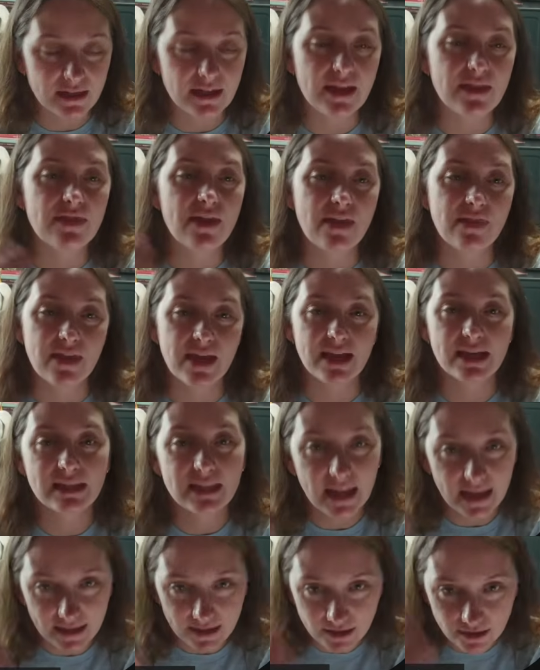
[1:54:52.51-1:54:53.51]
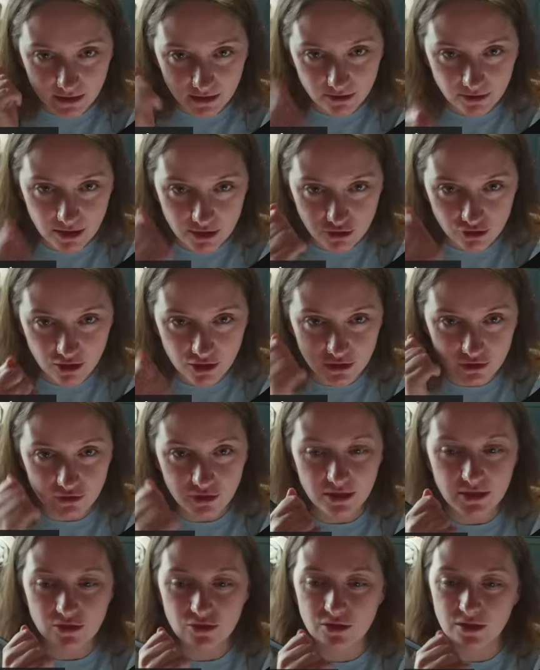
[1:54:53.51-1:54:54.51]
and then they can like crunch, crunch,
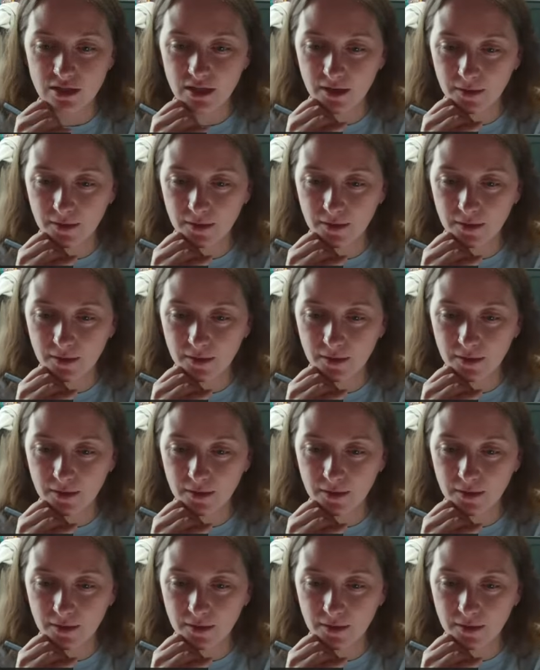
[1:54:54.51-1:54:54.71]
crunch.